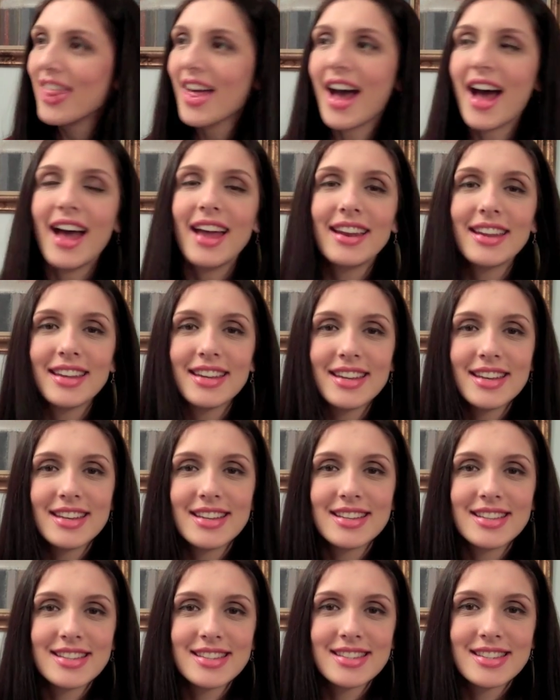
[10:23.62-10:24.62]
that
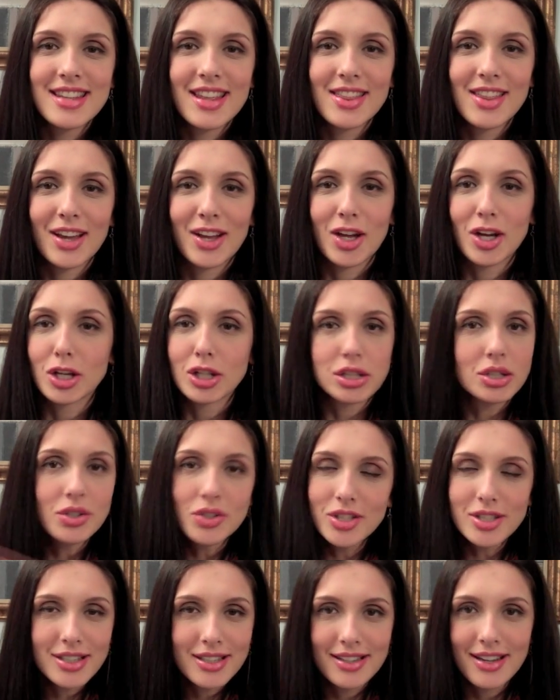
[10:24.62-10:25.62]
is the
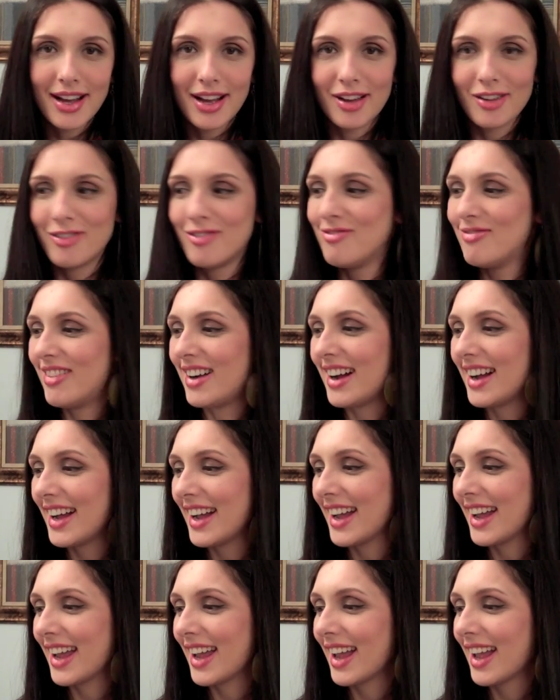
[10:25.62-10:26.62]
conclusion of
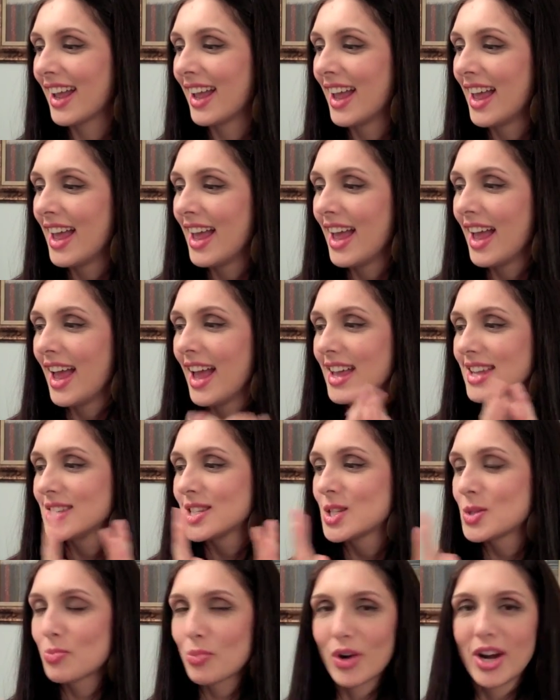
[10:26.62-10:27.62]
my
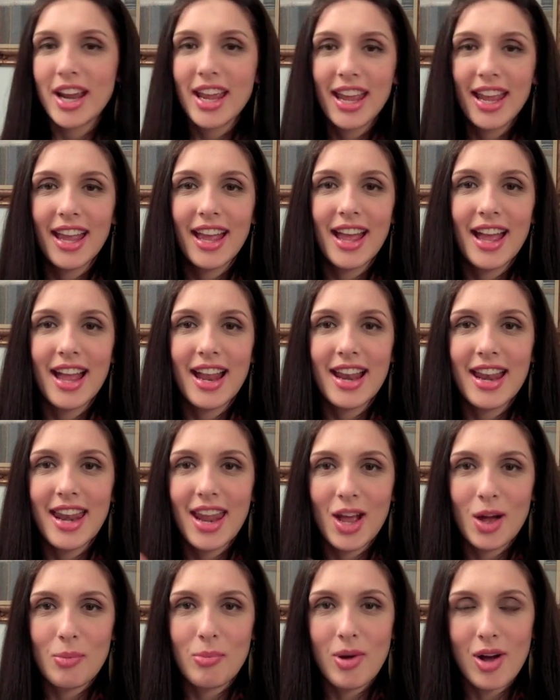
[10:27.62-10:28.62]
spring
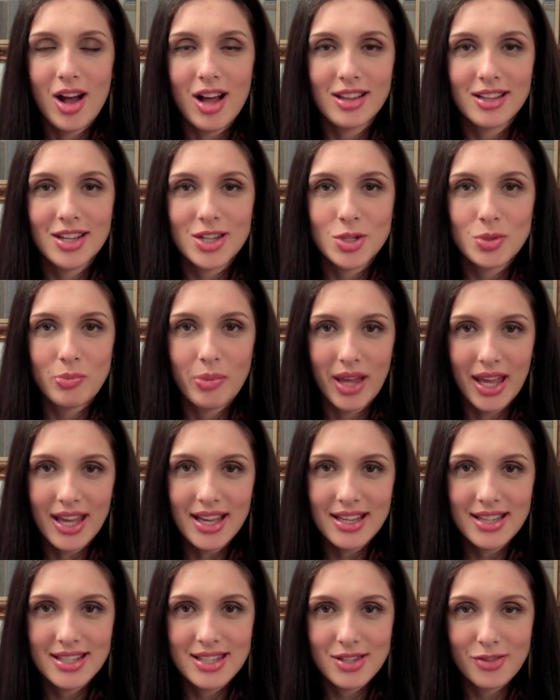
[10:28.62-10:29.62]
nail polish
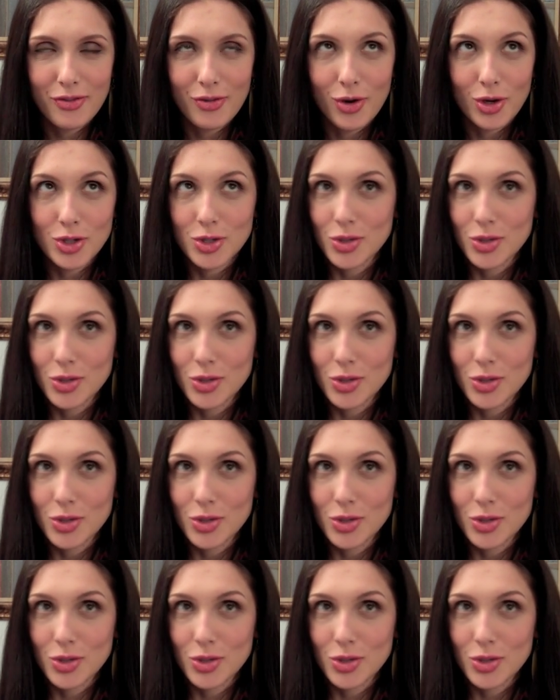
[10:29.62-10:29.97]
picks for